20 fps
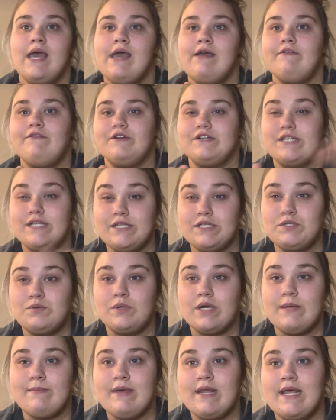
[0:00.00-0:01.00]
for 10 to
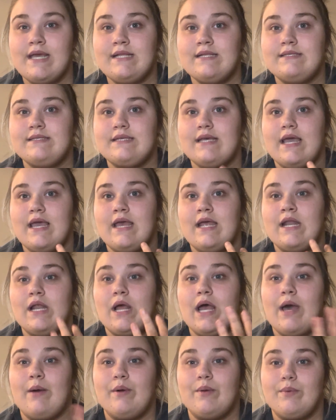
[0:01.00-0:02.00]
20 minutes, and
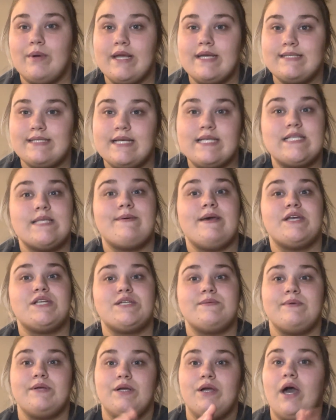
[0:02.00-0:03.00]
I would reassess the
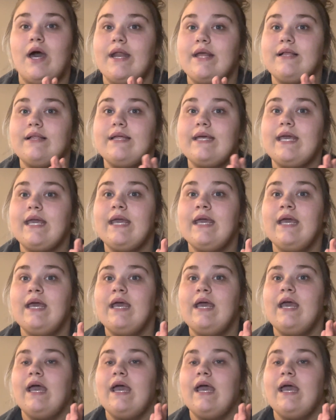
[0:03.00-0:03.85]
patient periodically.